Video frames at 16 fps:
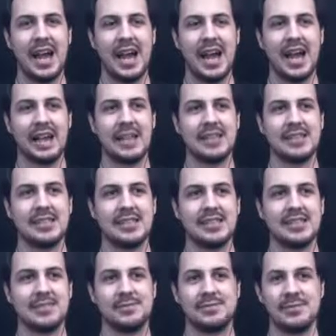And
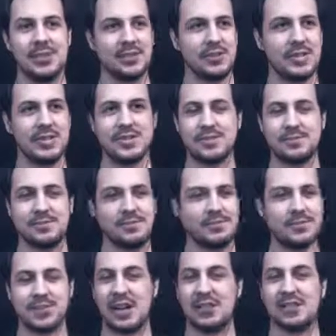he's
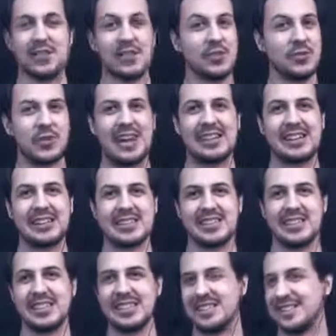driving a little
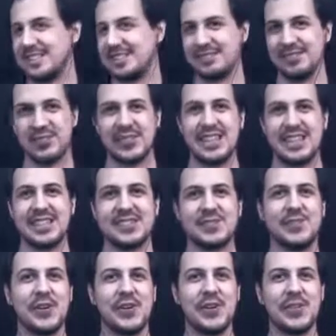recklessly. He's looking at his
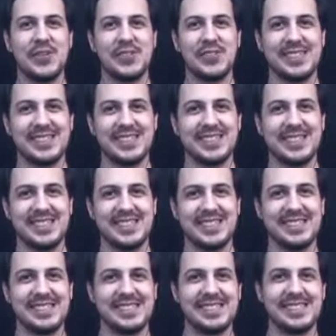phone and
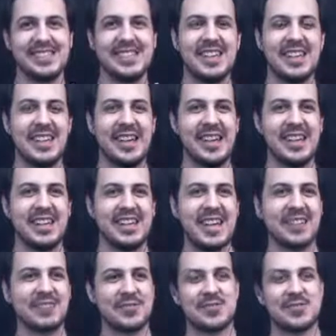such.
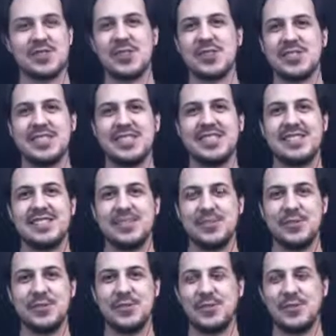That results into
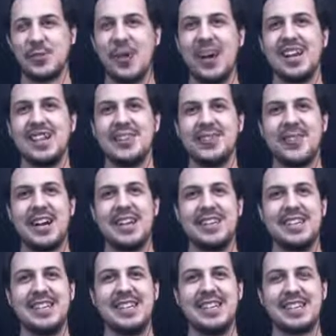quite a
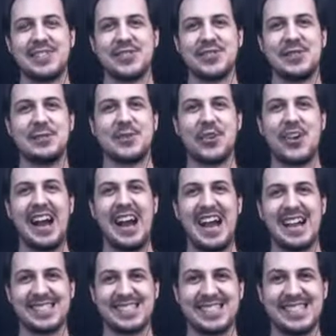very extreme
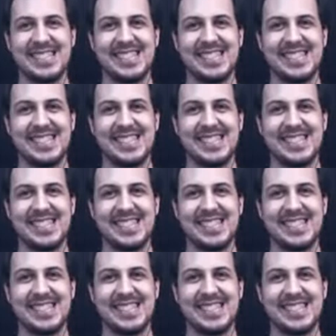crash.